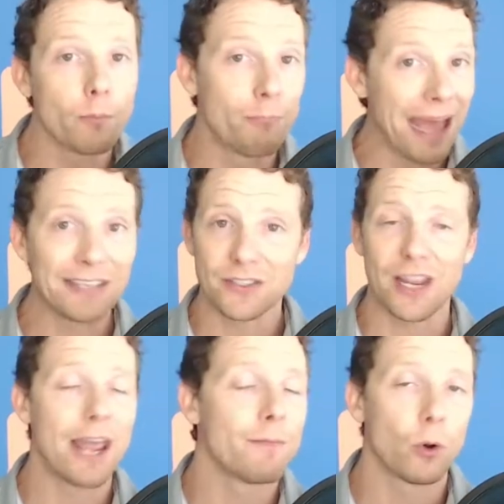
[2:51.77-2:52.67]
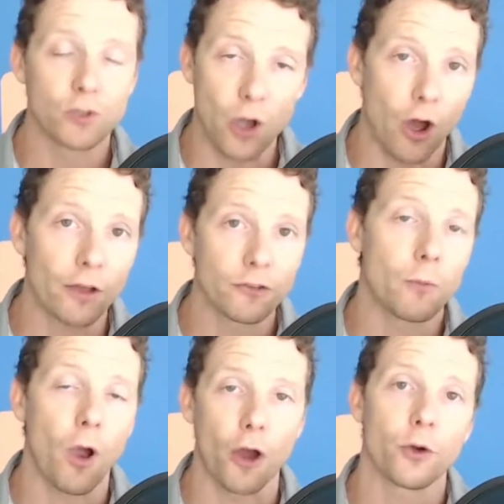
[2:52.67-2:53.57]
best and most awesome
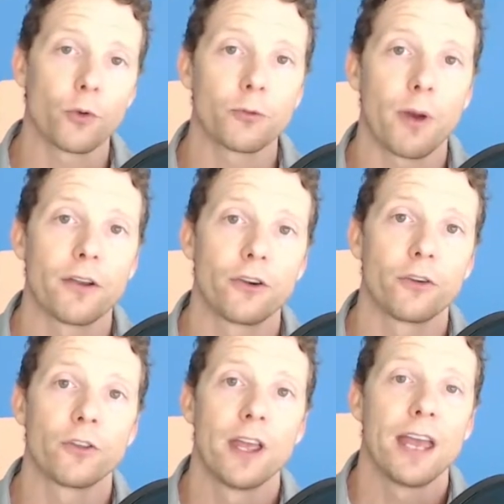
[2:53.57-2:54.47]
autoresponders